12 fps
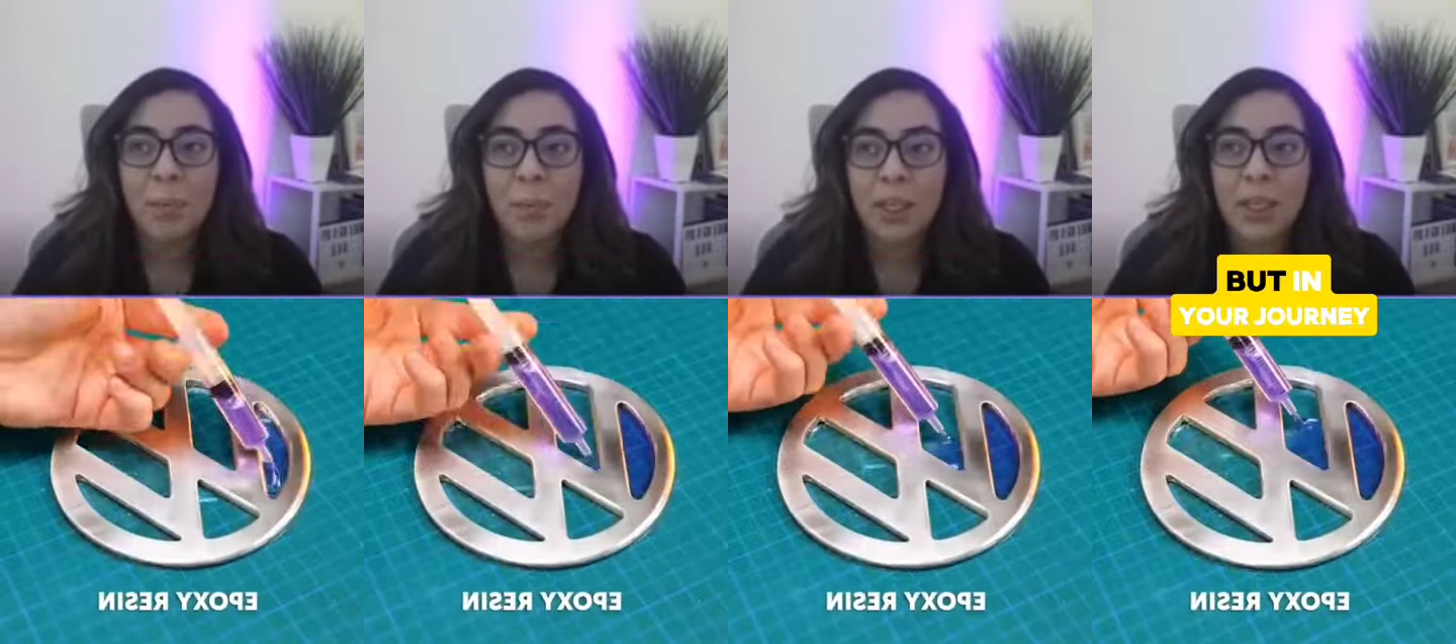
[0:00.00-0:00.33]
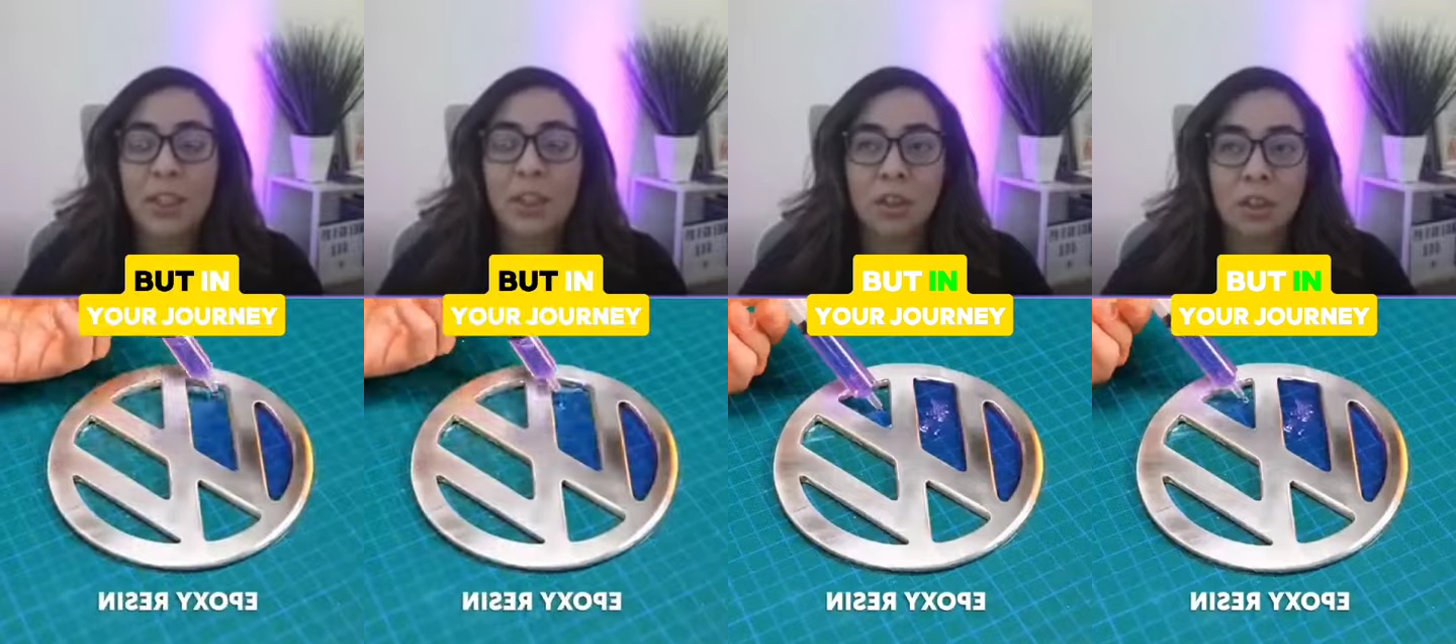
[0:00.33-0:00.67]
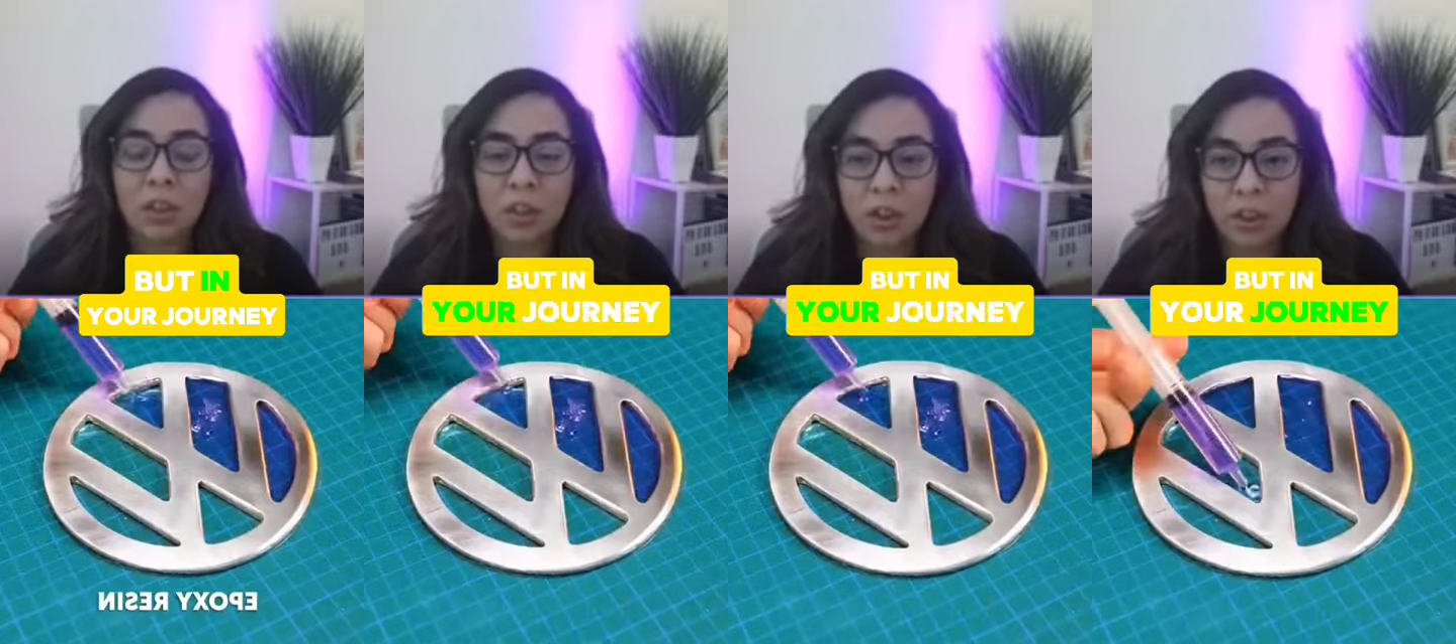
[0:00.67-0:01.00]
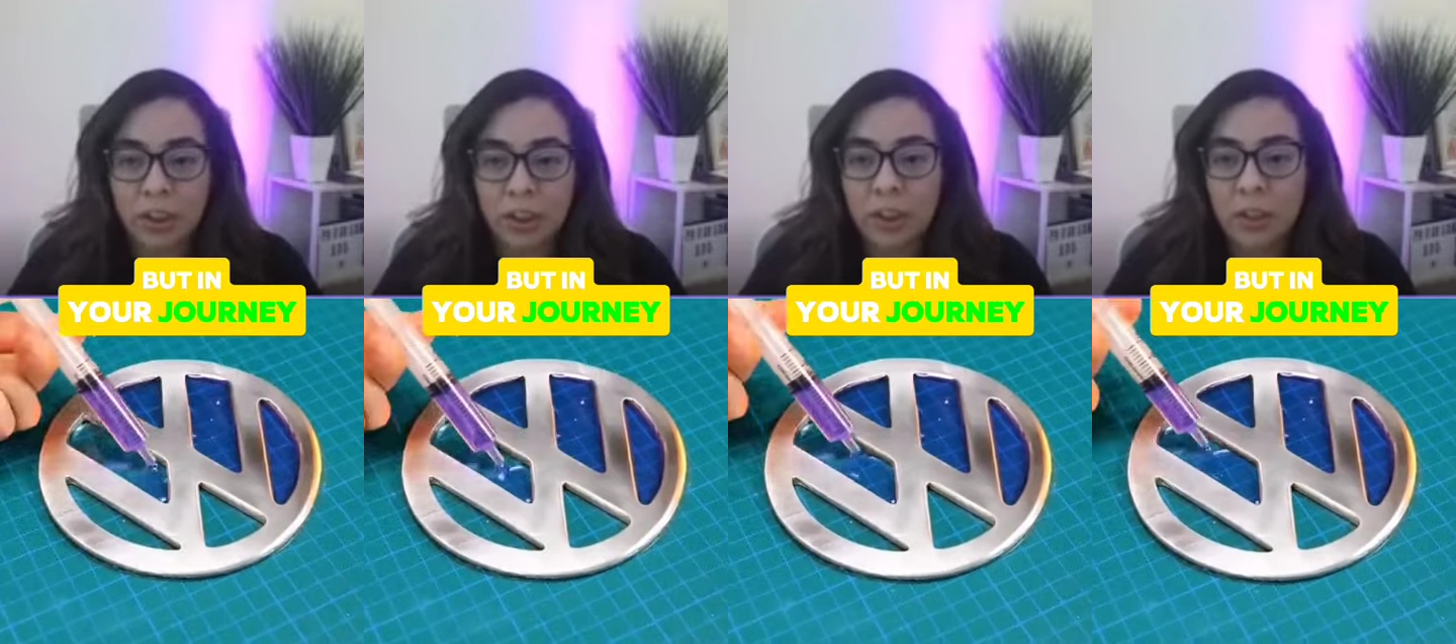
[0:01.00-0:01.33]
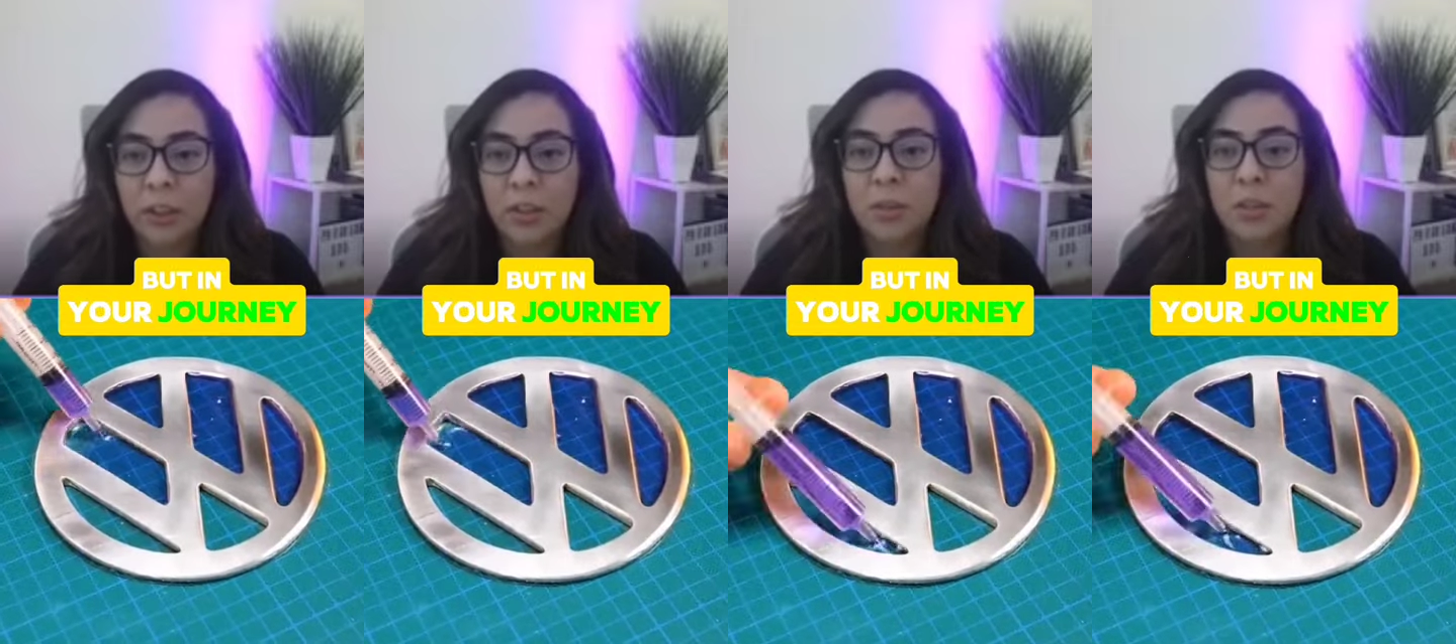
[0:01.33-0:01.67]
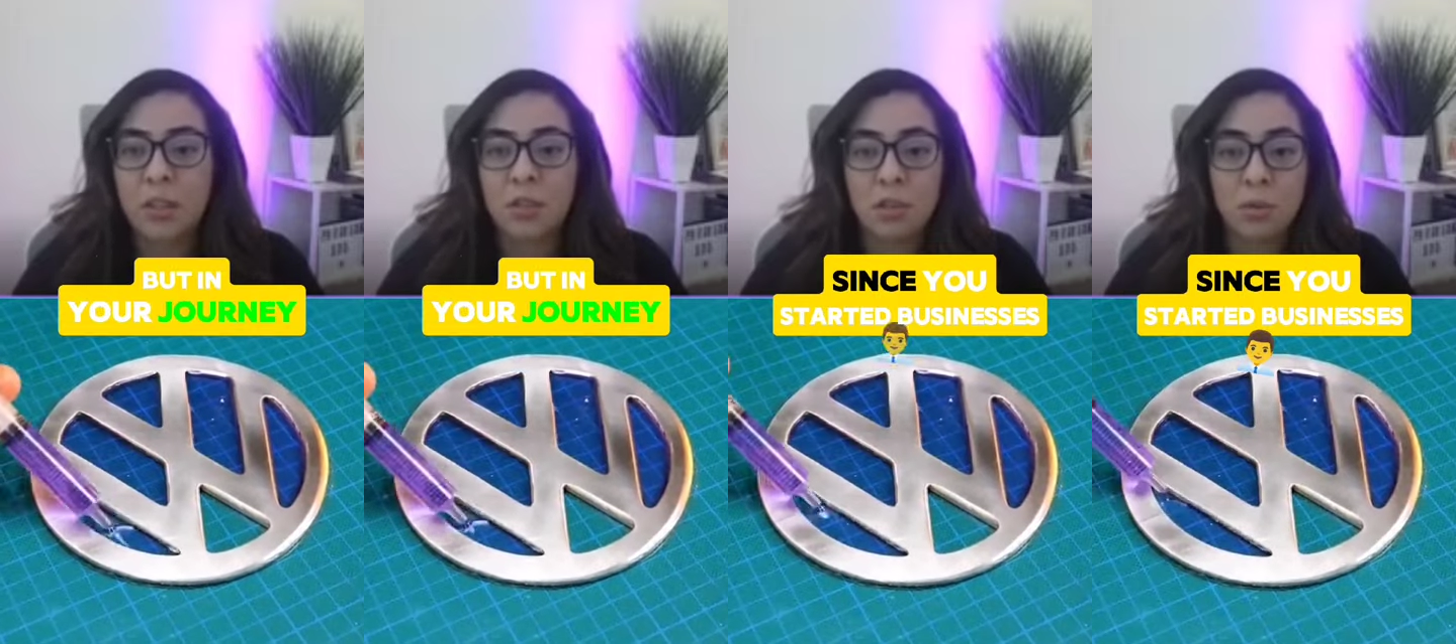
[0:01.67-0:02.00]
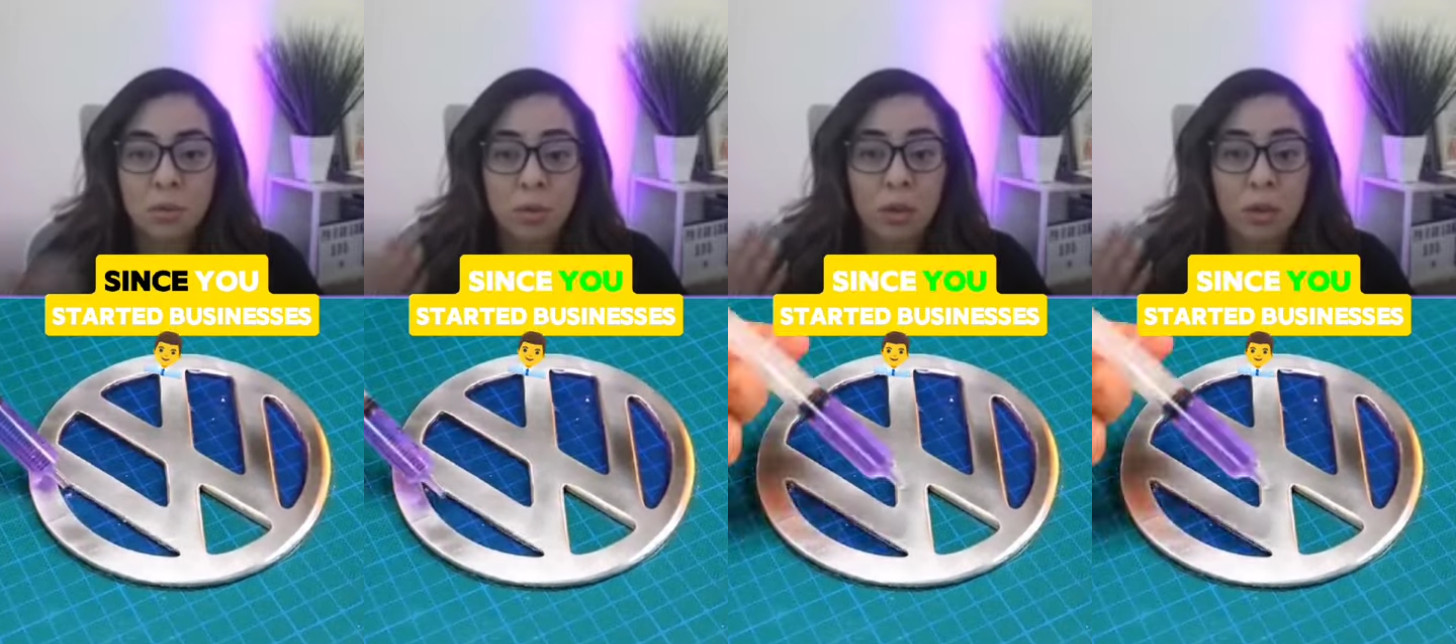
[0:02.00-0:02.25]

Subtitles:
But in your journey, since you